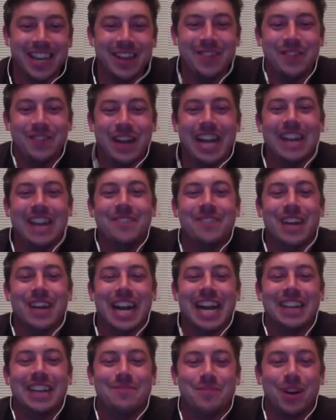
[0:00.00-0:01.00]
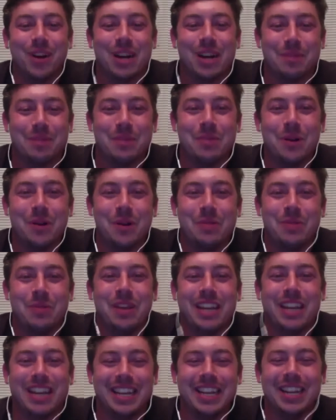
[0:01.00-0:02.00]
when I brought up
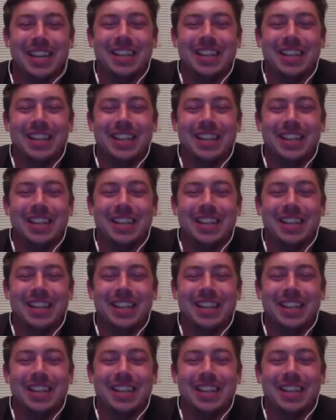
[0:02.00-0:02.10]
Awobi.